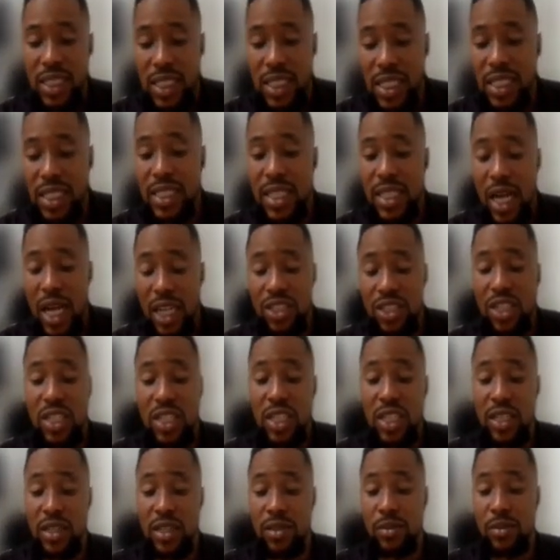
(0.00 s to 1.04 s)
it's actually
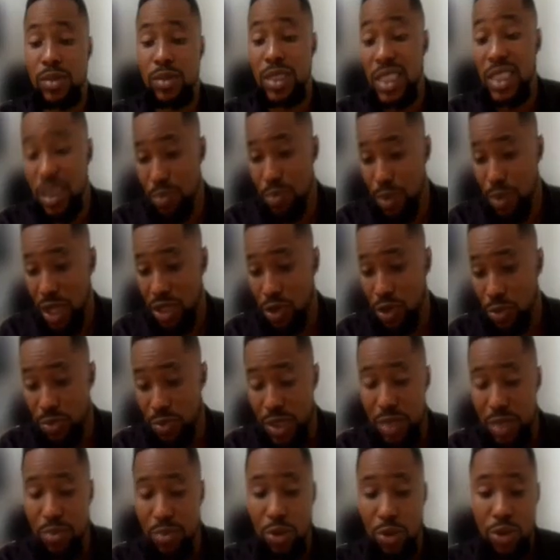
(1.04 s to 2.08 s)
a deeper
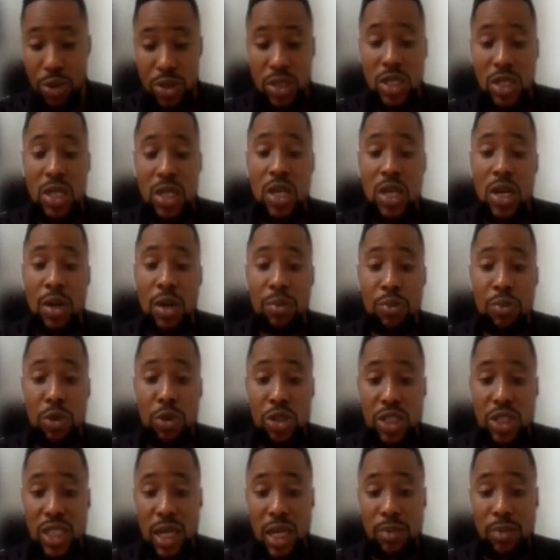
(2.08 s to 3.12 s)
topic, but
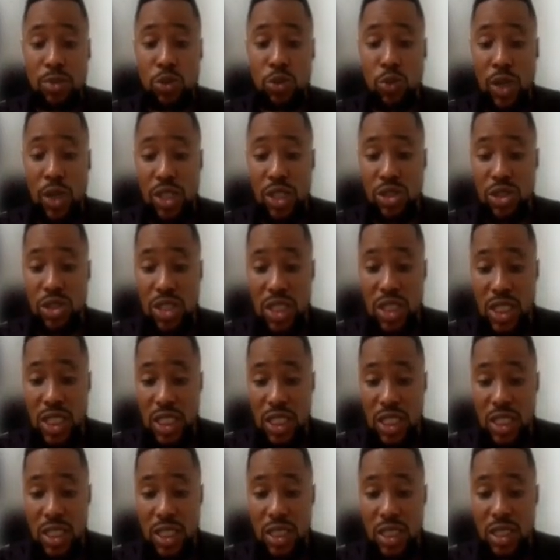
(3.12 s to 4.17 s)
most times when you see
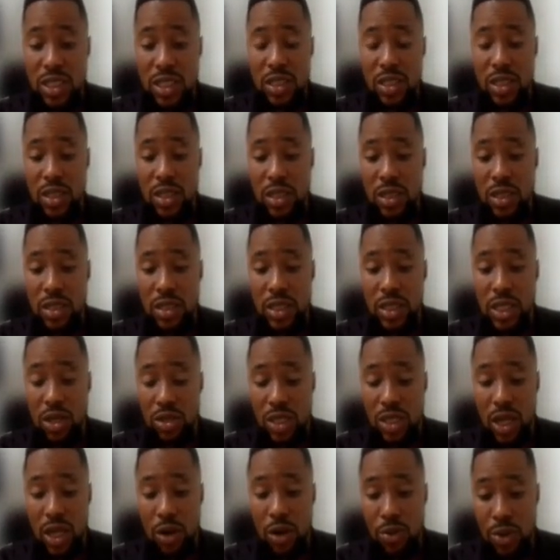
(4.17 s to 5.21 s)
this
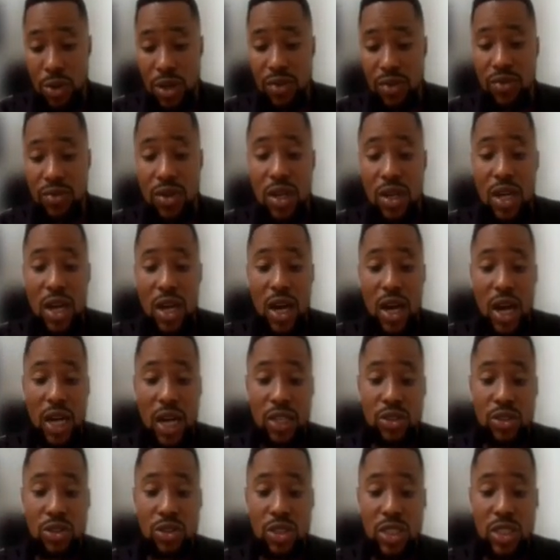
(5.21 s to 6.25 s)
delta wave
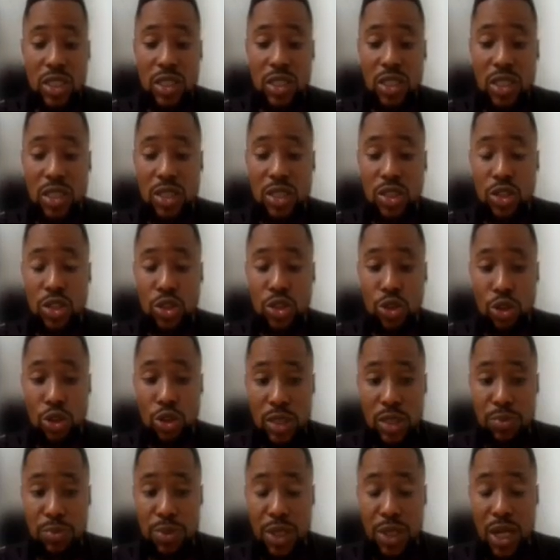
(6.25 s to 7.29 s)
and you see
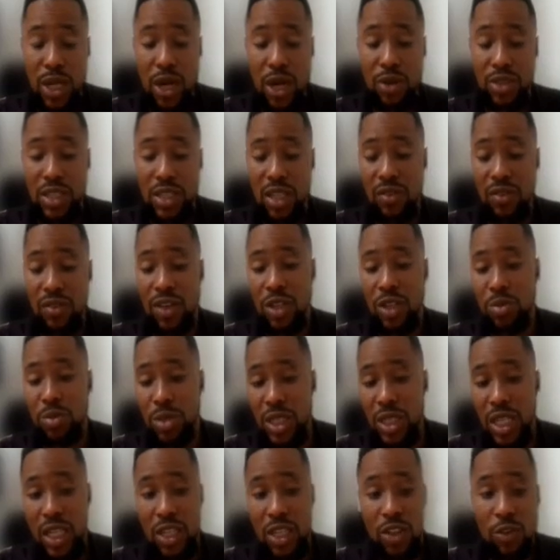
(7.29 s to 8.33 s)
short PR interval, you'll be
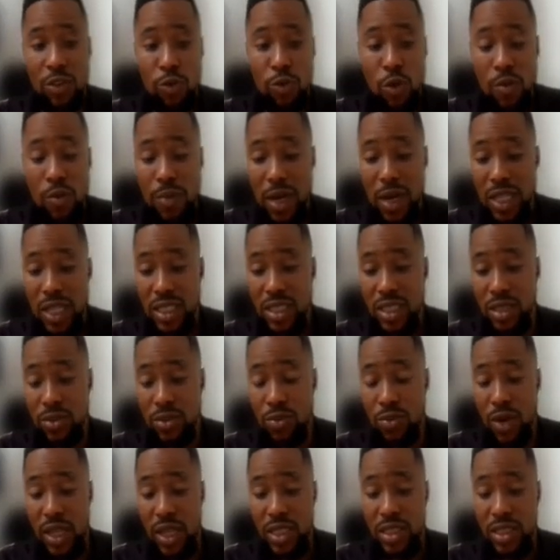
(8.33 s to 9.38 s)
thinking of
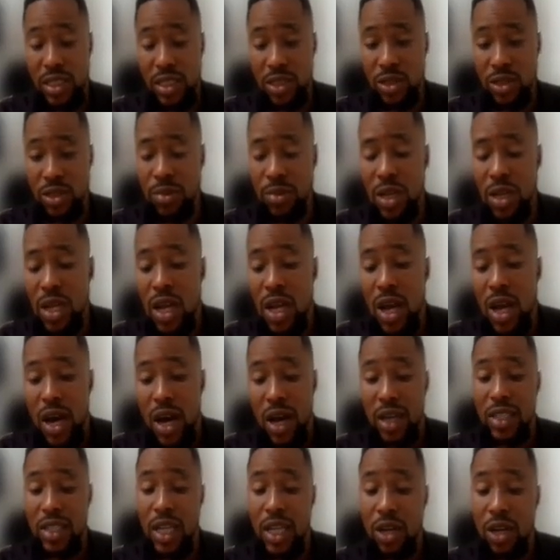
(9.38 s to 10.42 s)
Parkinson-White syndrome.
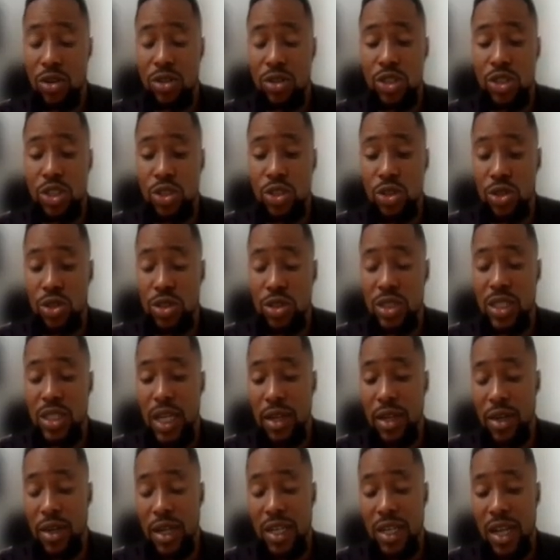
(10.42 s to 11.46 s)
Another condition that
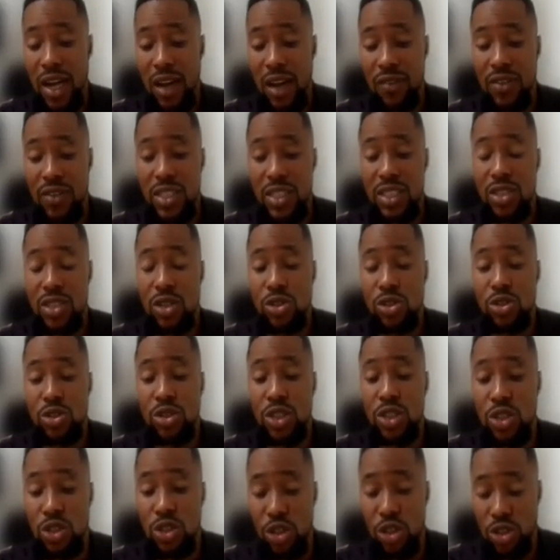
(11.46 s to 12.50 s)
you can have this is also
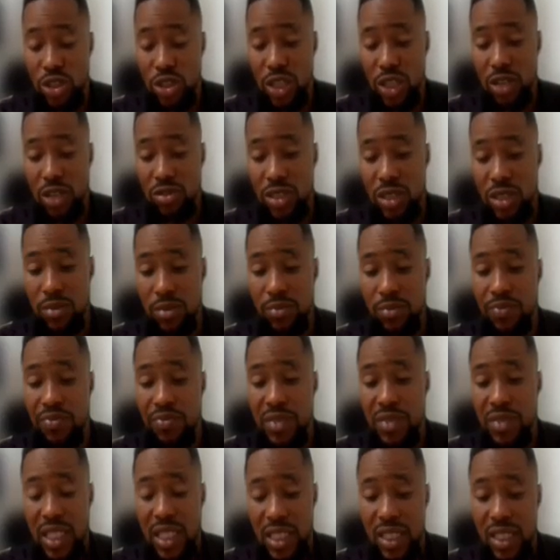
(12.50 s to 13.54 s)
injunctional rhythm.
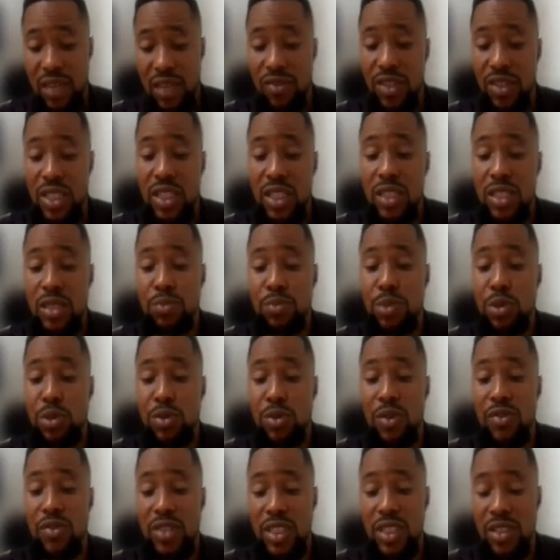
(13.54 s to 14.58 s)
Definitely the P
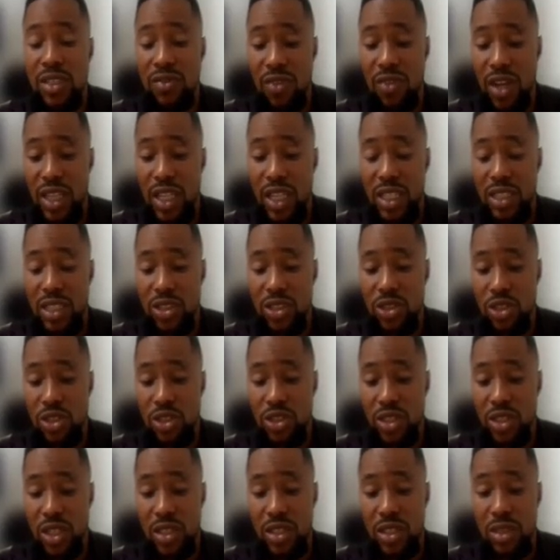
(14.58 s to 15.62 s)
wave is inverted
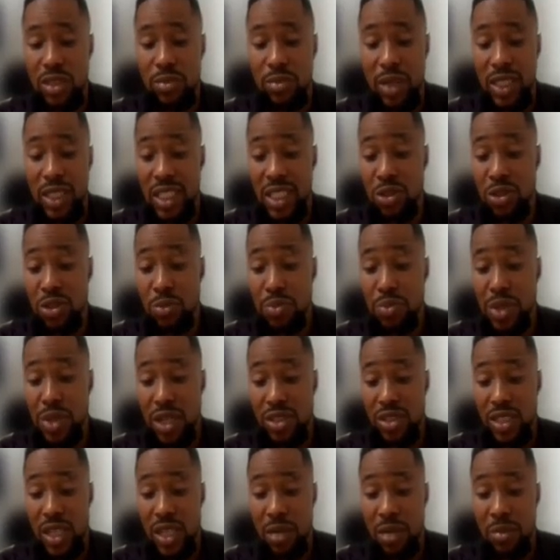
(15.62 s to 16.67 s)
injunctional rhythm and there's no
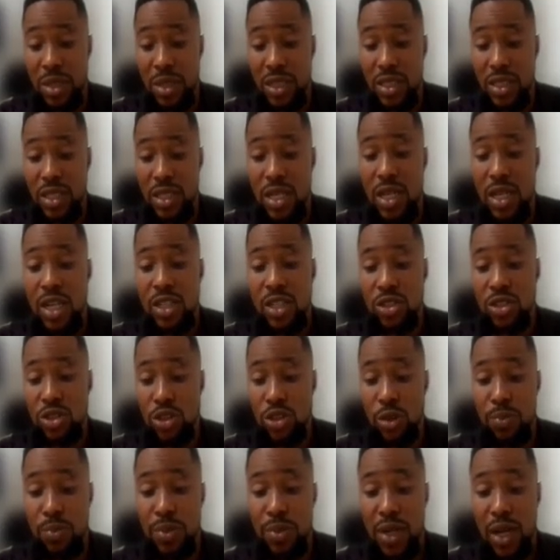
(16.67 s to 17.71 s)
PR segment. So
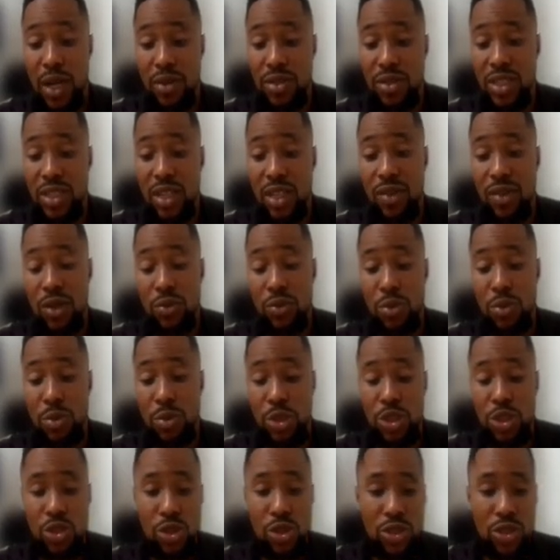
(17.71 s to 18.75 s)
your PR interval will
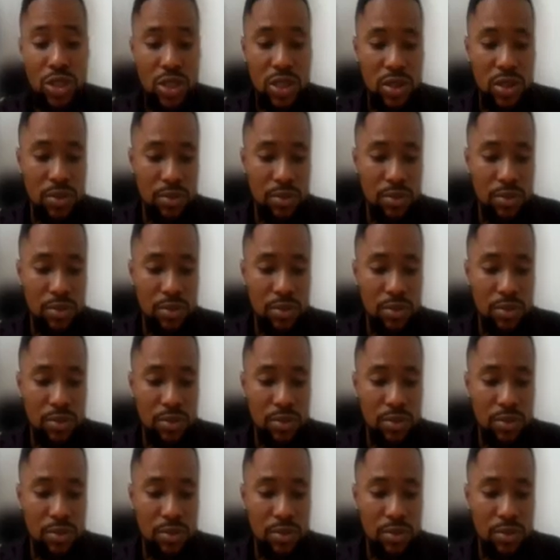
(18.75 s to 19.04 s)
be short.